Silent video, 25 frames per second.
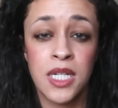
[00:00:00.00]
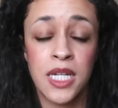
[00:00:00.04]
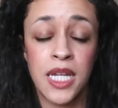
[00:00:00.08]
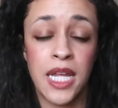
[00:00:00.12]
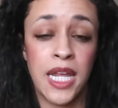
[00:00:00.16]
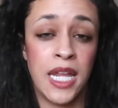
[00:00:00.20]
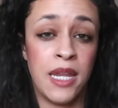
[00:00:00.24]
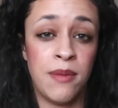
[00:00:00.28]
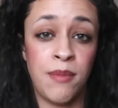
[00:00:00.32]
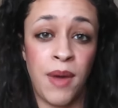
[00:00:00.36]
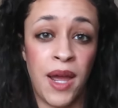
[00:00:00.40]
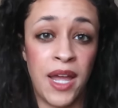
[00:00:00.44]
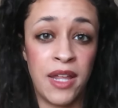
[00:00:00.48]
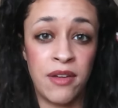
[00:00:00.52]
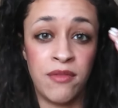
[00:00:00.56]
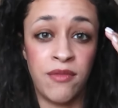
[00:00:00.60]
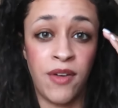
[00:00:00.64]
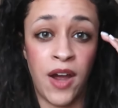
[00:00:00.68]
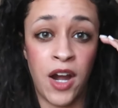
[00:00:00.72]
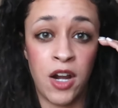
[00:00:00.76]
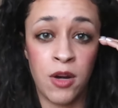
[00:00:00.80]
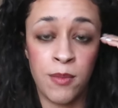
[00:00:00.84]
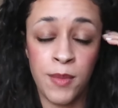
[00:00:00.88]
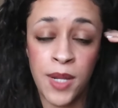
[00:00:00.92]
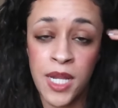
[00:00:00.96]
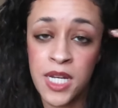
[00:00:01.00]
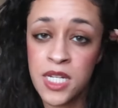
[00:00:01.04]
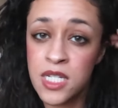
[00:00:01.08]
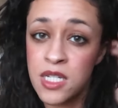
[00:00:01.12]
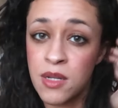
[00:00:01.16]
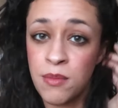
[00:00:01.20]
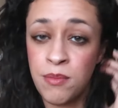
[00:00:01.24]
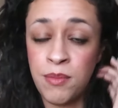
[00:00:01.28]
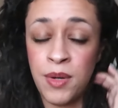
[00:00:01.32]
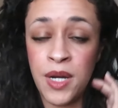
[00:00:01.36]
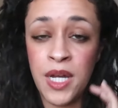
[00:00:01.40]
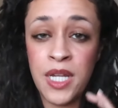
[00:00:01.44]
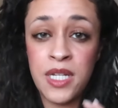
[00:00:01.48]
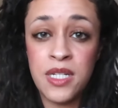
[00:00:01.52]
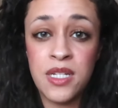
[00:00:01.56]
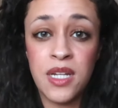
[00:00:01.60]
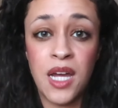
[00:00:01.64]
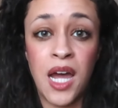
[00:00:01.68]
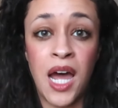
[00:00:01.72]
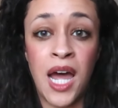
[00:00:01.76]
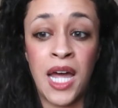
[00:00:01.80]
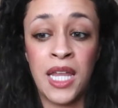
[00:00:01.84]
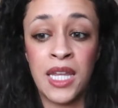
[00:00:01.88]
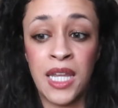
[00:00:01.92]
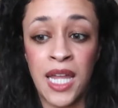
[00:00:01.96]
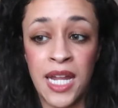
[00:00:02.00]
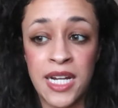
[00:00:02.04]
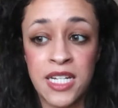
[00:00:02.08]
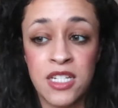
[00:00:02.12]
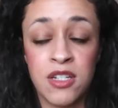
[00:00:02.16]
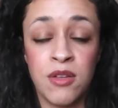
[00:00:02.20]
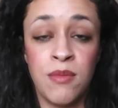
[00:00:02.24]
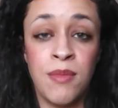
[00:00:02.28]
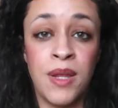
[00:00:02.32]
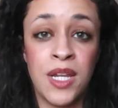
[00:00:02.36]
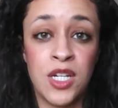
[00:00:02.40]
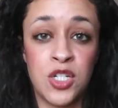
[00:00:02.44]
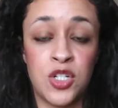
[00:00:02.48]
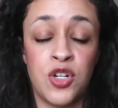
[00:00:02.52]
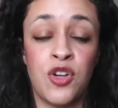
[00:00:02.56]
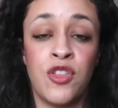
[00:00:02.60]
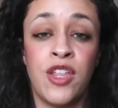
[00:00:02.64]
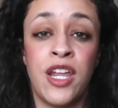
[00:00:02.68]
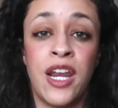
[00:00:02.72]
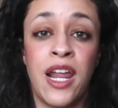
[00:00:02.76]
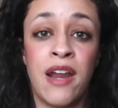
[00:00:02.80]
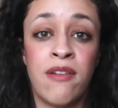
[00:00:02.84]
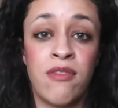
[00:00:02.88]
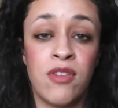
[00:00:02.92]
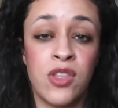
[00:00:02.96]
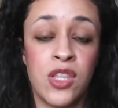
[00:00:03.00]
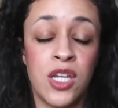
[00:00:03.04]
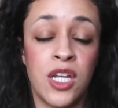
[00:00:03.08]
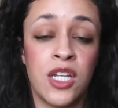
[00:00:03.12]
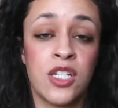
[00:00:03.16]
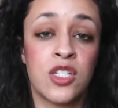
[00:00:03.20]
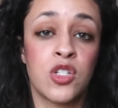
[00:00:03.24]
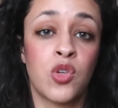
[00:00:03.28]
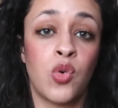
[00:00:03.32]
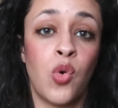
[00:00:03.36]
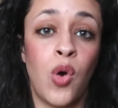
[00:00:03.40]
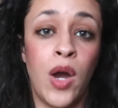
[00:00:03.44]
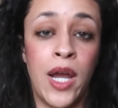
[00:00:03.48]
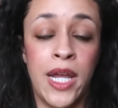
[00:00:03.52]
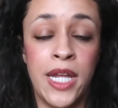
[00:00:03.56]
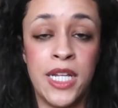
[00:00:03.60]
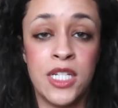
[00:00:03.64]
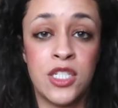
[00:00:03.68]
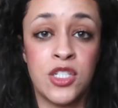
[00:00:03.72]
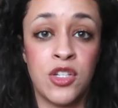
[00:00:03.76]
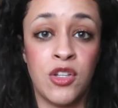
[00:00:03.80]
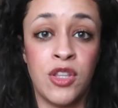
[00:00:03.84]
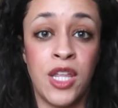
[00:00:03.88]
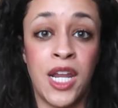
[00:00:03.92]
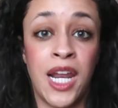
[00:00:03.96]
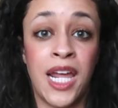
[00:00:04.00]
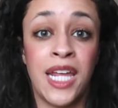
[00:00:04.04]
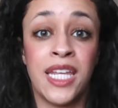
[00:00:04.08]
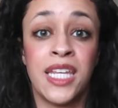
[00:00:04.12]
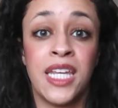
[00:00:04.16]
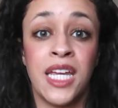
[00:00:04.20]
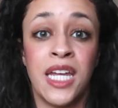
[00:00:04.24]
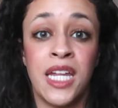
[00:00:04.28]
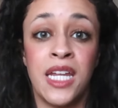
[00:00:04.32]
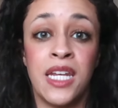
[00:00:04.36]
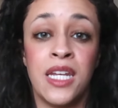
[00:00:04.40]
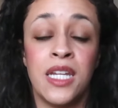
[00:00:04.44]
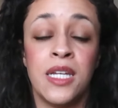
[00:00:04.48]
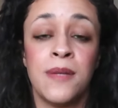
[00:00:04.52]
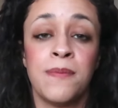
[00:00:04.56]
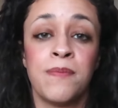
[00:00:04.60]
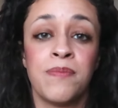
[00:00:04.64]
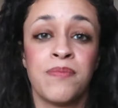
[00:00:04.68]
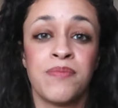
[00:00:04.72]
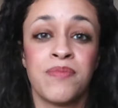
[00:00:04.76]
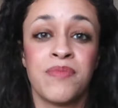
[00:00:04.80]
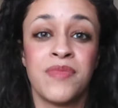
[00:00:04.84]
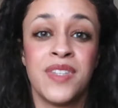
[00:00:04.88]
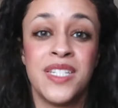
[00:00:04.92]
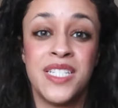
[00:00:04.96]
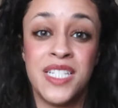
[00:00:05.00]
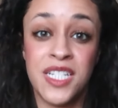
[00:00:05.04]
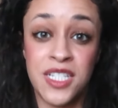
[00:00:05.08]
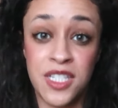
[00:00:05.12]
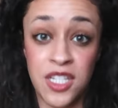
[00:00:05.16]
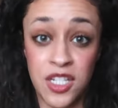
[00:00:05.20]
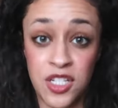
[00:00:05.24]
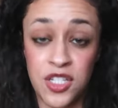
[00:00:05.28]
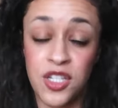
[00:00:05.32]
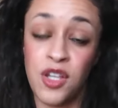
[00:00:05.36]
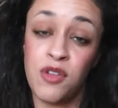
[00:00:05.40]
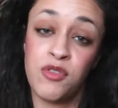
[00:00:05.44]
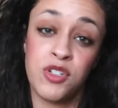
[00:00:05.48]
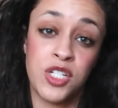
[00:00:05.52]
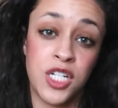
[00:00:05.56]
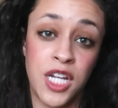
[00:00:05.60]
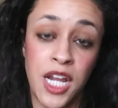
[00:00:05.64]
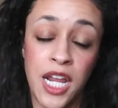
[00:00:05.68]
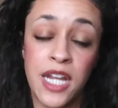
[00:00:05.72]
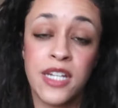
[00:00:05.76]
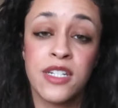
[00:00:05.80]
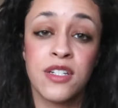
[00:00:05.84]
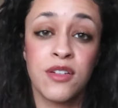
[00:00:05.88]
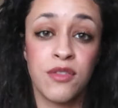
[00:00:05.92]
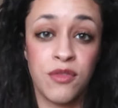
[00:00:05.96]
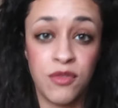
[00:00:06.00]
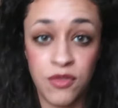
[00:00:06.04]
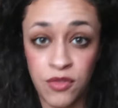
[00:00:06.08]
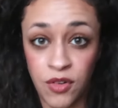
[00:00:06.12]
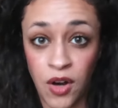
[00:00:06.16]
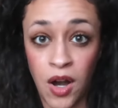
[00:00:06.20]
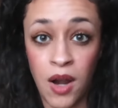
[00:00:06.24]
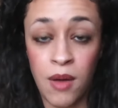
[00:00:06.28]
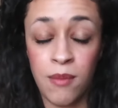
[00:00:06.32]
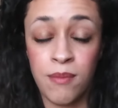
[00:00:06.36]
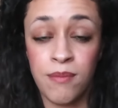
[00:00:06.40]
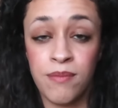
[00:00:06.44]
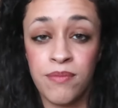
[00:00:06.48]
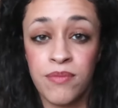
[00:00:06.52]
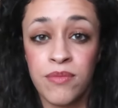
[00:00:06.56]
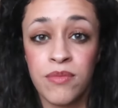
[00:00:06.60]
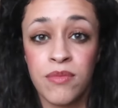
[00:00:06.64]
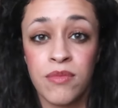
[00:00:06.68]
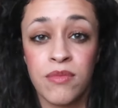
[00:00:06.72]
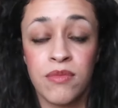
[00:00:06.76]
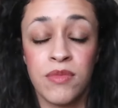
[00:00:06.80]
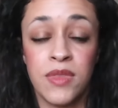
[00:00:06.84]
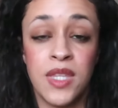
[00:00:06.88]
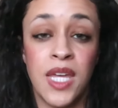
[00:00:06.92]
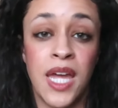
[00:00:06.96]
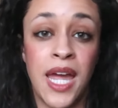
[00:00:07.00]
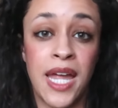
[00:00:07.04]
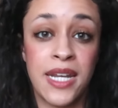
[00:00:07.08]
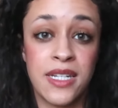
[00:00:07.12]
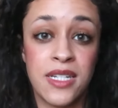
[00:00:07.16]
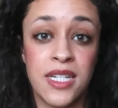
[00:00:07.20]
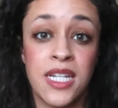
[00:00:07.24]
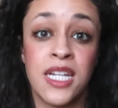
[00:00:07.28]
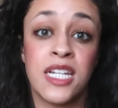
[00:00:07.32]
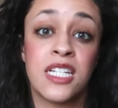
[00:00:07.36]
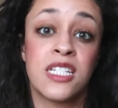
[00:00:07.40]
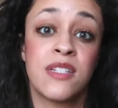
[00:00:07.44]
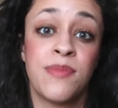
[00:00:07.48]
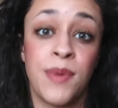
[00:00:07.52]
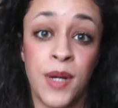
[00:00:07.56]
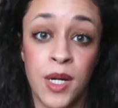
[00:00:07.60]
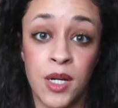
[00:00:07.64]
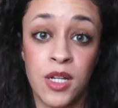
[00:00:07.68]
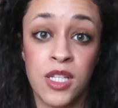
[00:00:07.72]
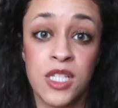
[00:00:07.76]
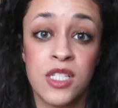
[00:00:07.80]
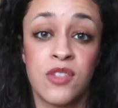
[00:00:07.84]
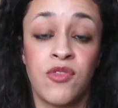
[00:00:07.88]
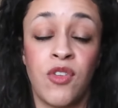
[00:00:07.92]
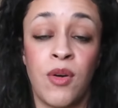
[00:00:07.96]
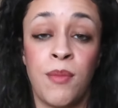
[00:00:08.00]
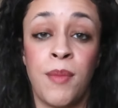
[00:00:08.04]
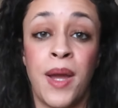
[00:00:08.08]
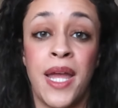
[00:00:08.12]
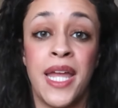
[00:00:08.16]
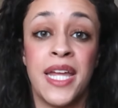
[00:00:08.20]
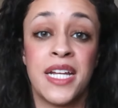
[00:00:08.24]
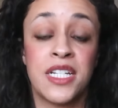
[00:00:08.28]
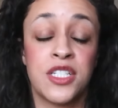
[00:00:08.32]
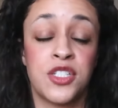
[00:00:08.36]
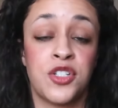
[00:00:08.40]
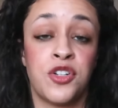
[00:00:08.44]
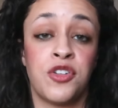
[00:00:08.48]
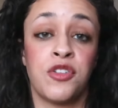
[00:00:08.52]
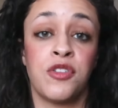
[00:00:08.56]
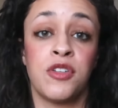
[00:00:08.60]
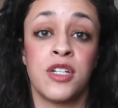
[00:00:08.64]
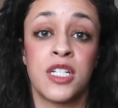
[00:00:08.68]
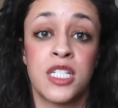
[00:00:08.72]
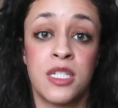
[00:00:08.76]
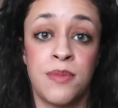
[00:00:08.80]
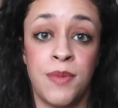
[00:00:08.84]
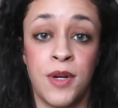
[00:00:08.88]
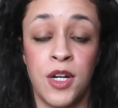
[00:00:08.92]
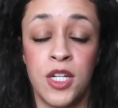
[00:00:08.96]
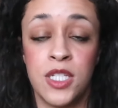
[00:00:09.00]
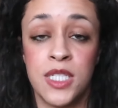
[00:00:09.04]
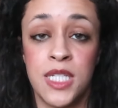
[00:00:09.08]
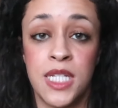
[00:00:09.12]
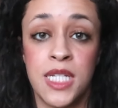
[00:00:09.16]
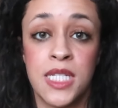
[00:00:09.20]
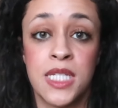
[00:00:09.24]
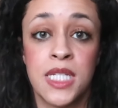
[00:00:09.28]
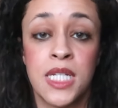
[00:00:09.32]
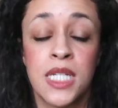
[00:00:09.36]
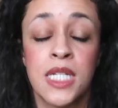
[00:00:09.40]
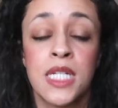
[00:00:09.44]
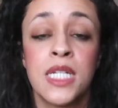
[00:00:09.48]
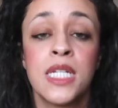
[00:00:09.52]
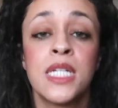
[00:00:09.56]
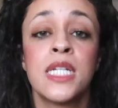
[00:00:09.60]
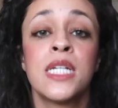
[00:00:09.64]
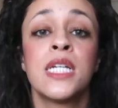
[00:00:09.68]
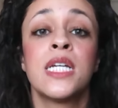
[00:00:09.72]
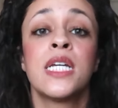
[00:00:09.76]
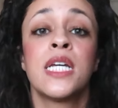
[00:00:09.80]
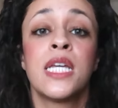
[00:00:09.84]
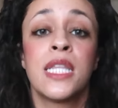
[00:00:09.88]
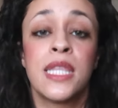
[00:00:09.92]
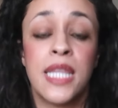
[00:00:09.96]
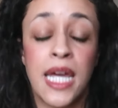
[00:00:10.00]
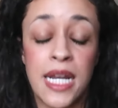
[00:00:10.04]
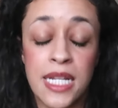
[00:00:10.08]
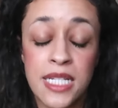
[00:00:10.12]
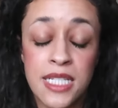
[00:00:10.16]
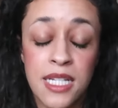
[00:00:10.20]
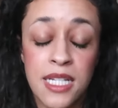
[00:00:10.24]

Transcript: in my environment, but I like to make sure that everything is quiet so that I can disassociate from that experience, from my external experiences. That is